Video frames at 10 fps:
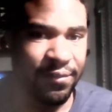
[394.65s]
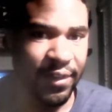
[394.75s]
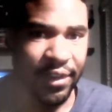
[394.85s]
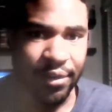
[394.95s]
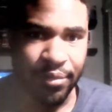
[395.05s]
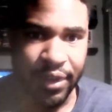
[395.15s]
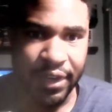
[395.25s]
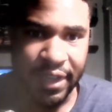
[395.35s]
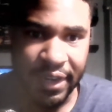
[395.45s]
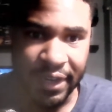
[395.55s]
find a way
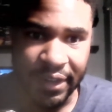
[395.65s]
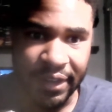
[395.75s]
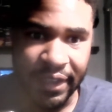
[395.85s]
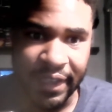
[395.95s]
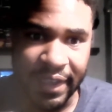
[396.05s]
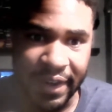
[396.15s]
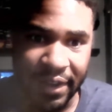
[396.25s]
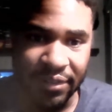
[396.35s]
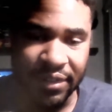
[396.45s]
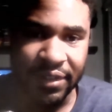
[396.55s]
to kind of get
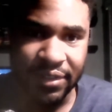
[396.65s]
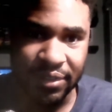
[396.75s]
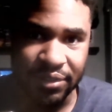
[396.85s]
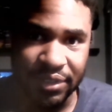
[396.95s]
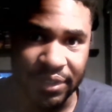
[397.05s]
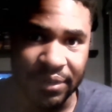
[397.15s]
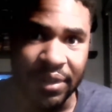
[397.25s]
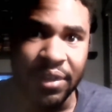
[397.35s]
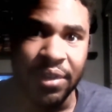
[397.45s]
out. So she